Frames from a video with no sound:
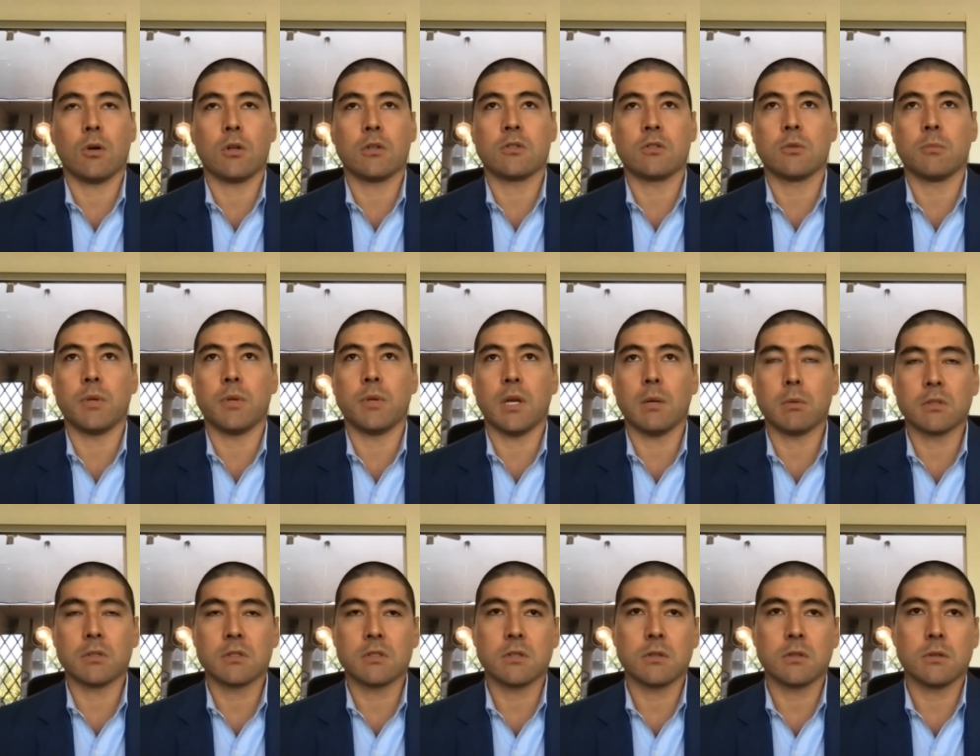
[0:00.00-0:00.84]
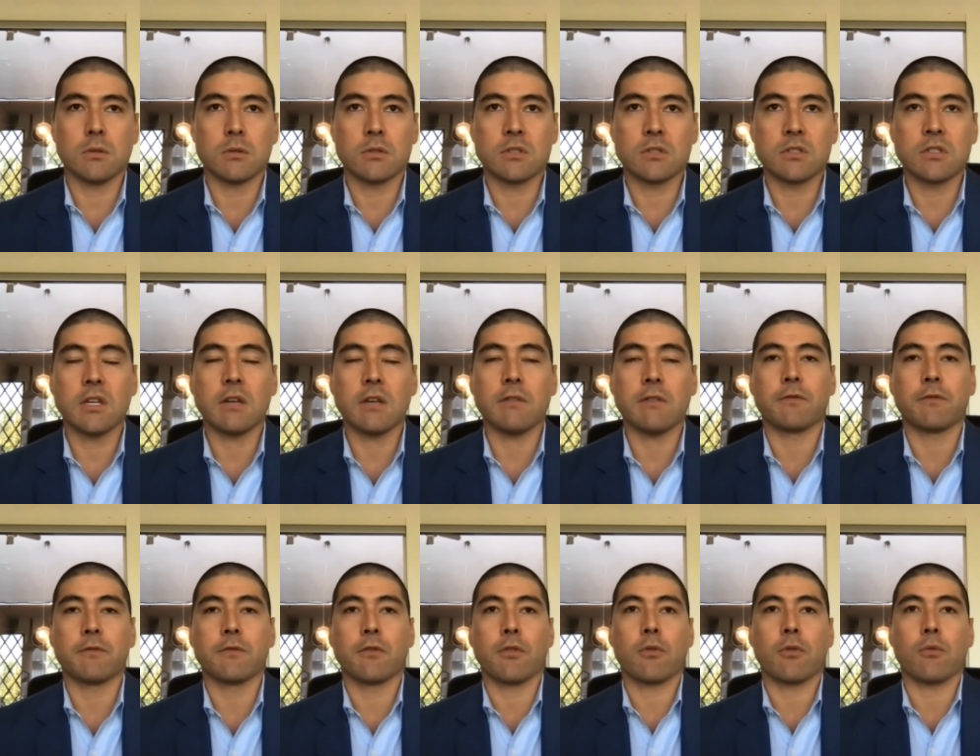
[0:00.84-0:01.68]
be able to
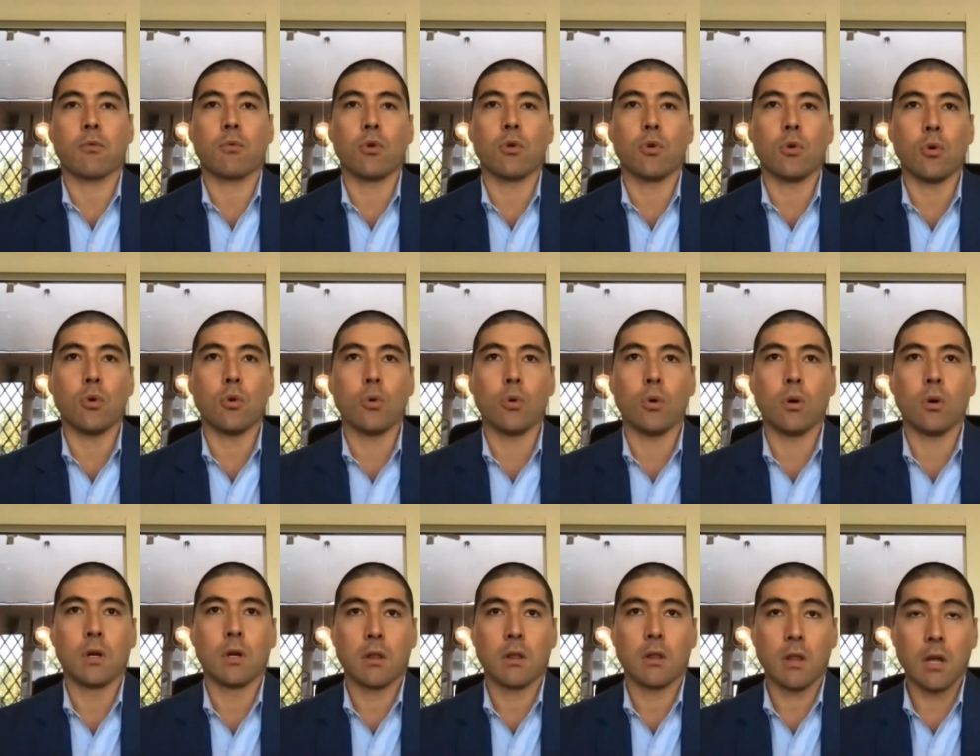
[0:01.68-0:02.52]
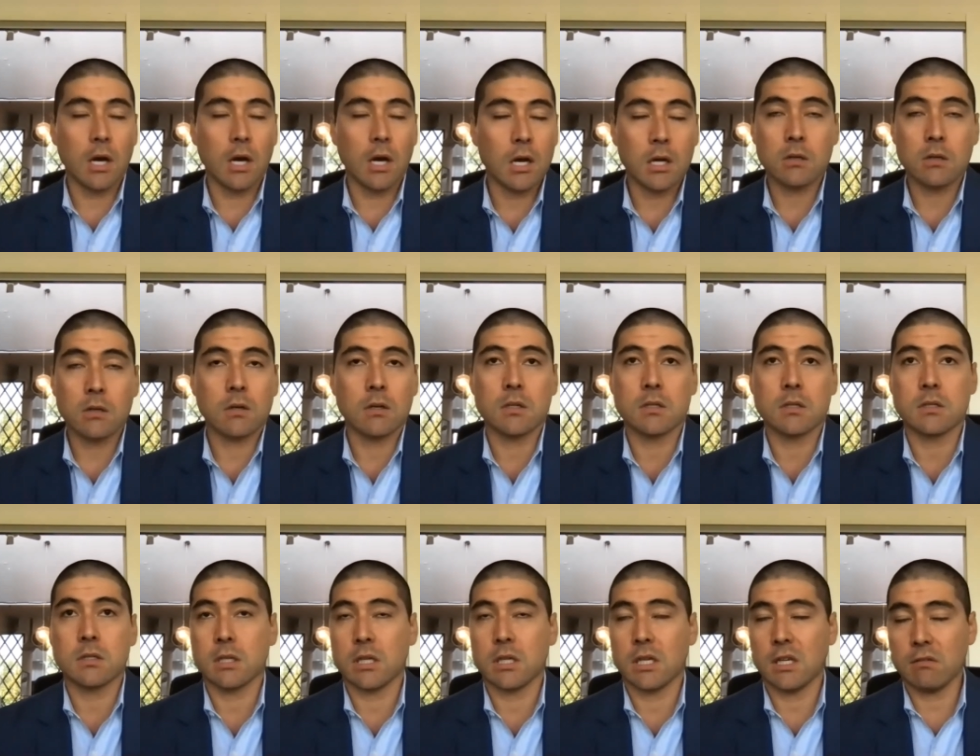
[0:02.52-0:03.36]
sift through the
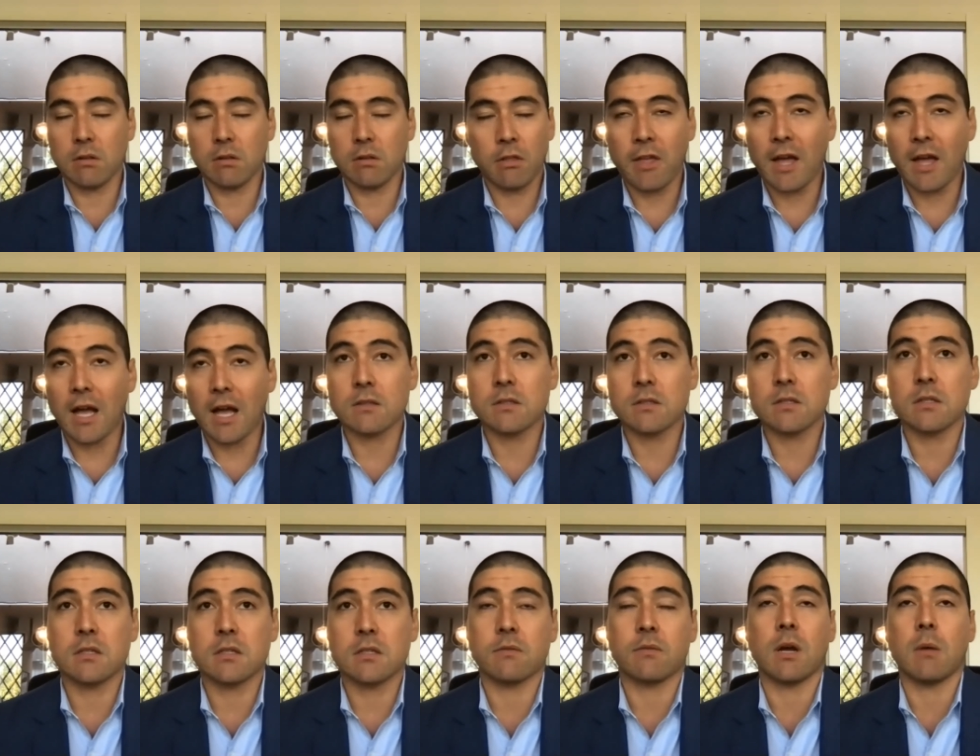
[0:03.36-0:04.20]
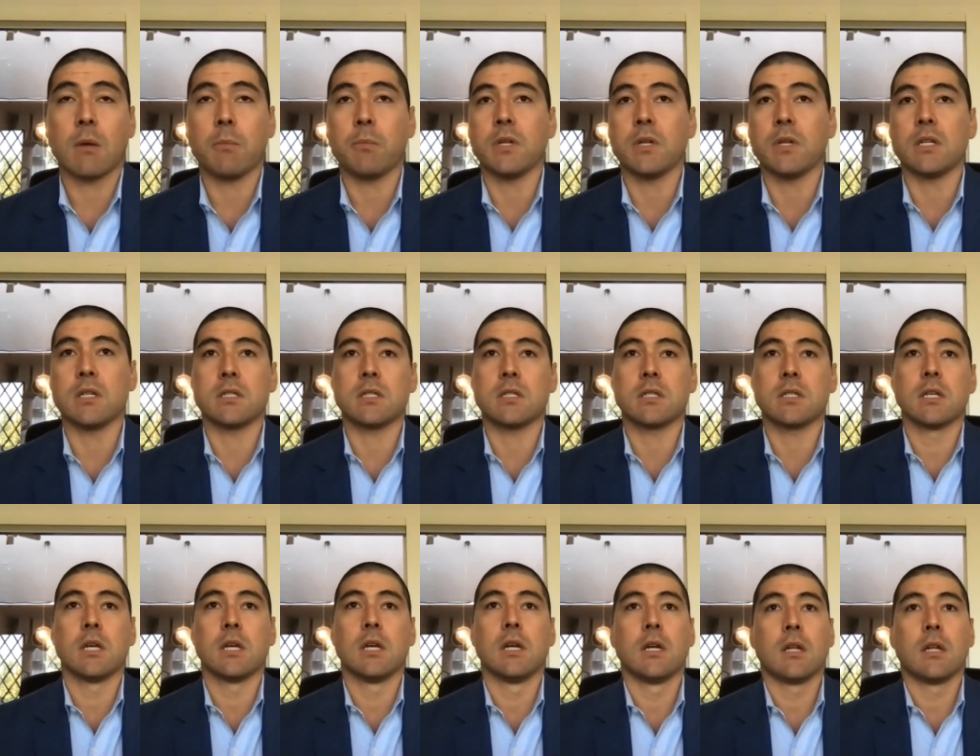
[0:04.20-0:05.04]
hundreds, even thousands of companies
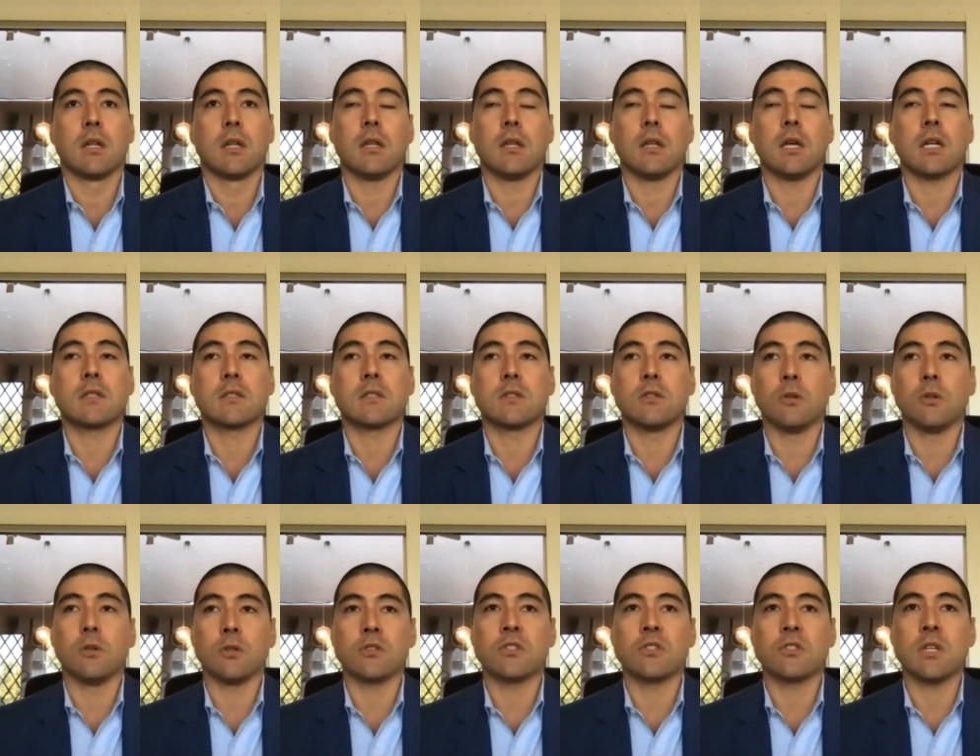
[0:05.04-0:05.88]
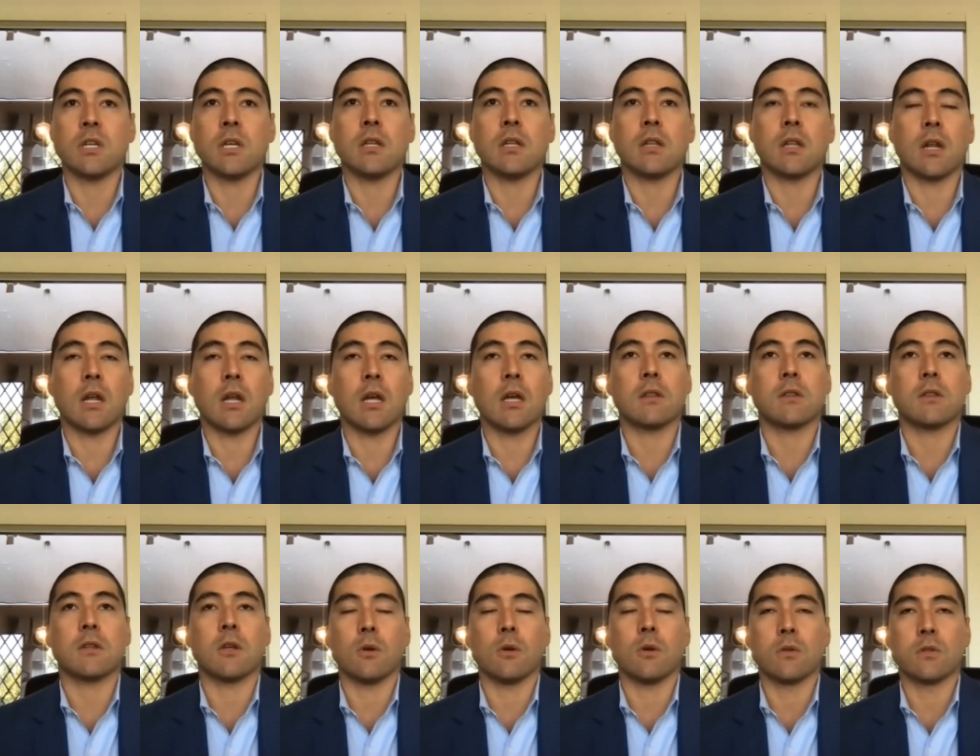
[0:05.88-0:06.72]
that you'll see that
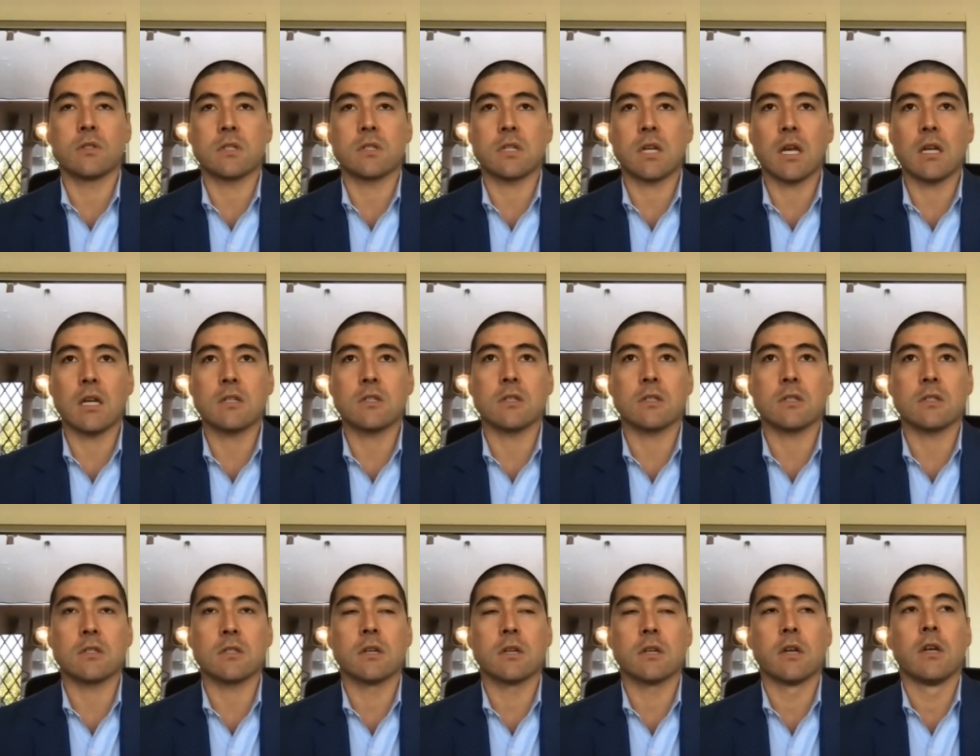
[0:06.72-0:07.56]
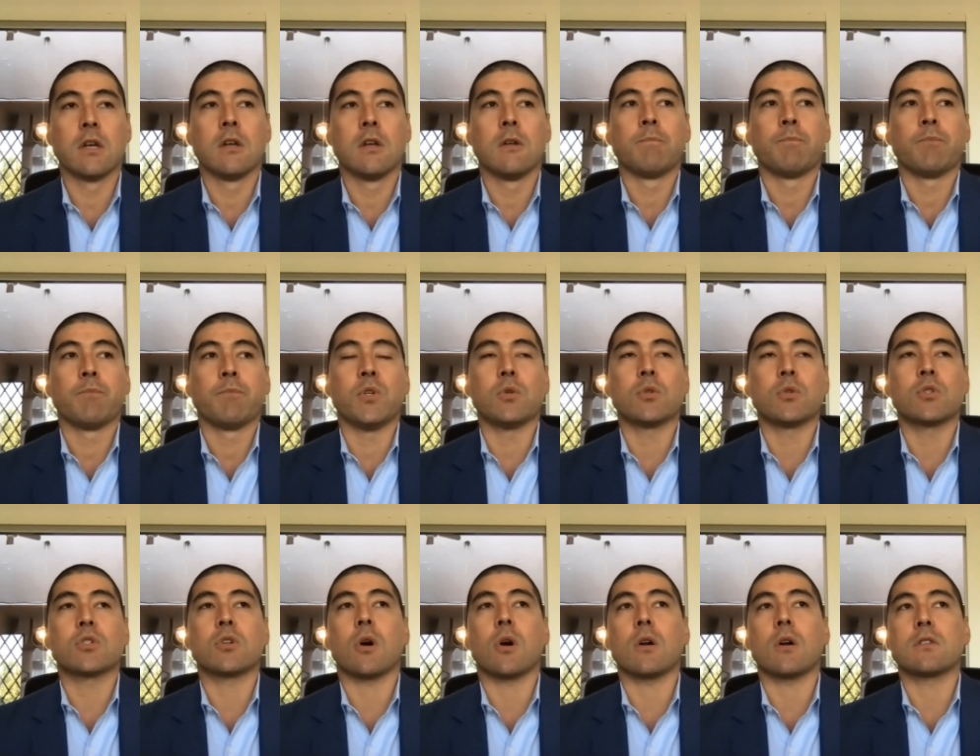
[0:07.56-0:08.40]
hit those stages, you
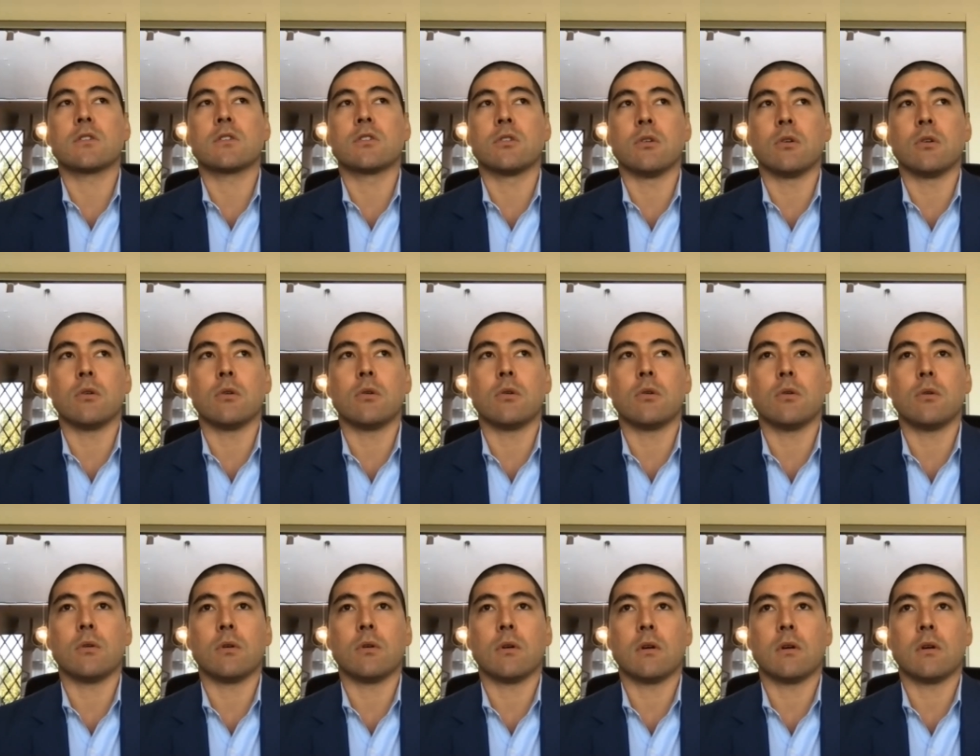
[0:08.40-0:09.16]
start to